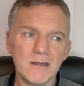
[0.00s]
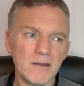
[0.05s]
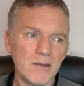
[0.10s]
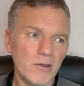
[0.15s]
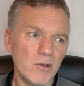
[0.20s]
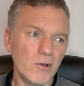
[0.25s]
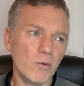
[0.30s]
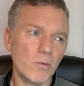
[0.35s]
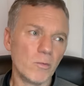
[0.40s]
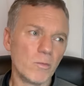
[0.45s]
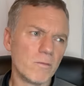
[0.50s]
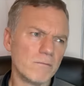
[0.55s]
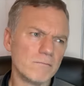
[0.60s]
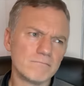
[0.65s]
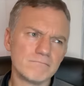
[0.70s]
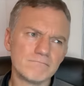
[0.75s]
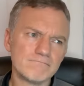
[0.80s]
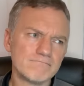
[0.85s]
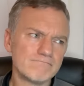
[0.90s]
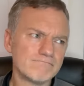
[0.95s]
who,
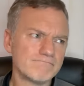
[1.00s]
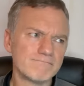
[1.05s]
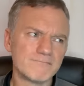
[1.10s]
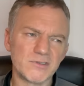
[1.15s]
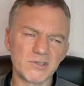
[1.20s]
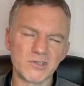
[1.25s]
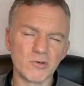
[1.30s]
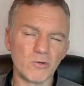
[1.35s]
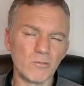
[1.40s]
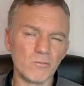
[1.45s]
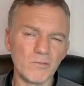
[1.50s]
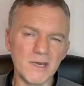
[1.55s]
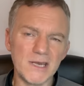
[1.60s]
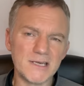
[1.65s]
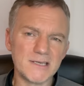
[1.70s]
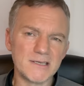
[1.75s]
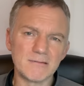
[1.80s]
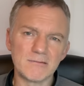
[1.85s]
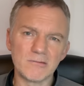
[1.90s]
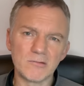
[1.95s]
for some
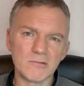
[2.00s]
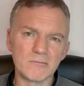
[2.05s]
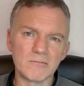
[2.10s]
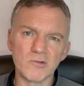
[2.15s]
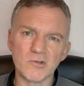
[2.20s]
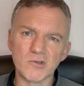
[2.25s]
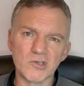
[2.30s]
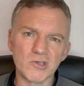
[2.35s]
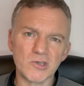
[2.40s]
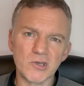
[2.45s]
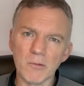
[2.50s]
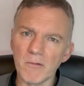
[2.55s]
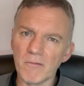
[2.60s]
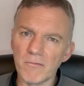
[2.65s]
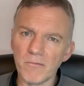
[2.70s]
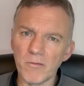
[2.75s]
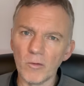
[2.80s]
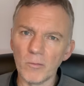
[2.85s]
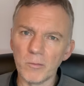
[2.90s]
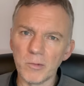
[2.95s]
reason, doesn't do a
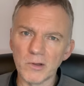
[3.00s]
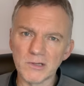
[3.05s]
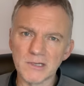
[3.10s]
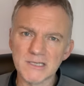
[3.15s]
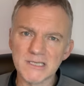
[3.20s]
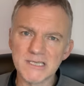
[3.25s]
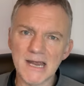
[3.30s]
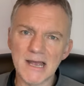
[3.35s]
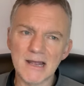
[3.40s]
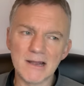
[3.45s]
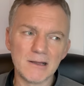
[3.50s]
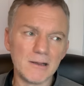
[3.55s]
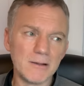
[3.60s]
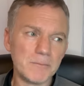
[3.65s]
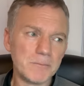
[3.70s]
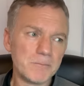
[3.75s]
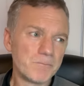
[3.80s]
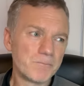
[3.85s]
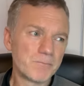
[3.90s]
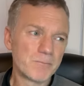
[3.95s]
full-blooded
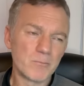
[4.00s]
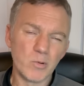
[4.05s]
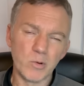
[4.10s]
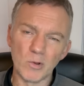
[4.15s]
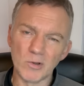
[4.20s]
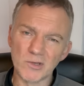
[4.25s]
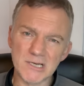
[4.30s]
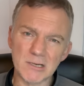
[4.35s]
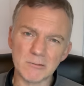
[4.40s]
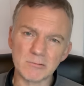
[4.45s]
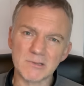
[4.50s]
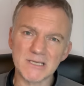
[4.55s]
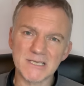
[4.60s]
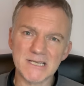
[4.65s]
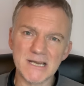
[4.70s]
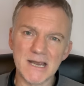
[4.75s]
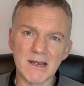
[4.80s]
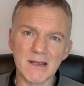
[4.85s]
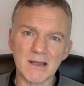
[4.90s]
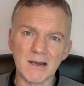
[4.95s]
tackle, pulls out the
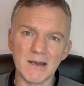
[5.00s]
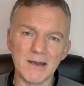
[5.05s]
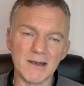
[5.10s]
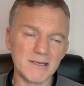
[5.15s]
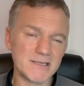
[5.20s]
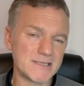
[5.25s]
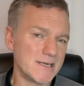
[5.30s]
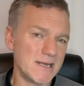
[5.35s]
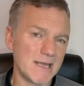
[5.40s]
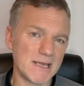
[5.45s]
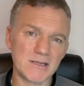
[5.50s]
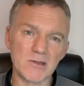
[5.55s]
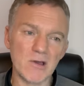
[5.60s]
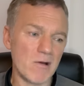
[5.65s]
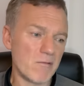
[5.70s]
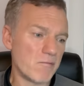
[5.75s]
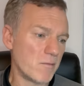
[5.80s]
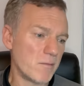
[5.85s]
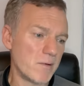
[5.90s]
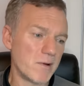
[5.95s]
tackle, and it's nicked
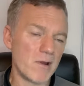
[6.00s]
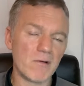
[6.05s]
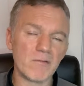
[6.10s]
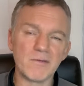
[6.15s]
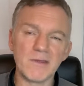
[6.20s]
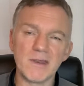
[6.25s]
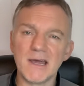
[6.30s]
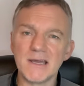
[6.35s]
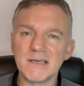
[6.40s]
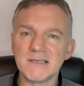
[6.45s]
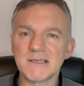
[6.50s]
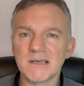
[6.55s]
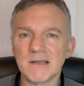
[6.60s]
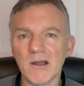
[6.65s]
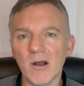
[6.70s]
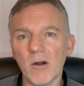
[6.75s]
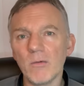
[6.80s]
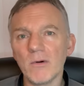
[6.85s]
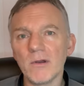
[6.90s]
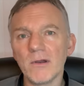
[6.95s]
off him and off United
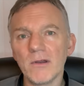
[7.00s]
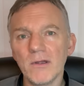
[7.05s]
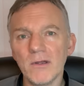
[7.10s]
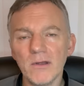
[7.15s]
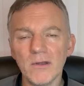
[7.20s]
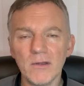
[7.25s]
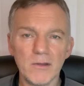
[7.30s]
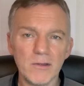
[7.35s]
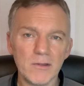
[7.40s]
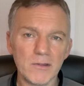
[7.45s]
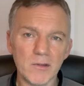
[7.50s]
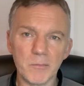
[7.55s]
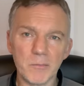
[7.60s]
go. And The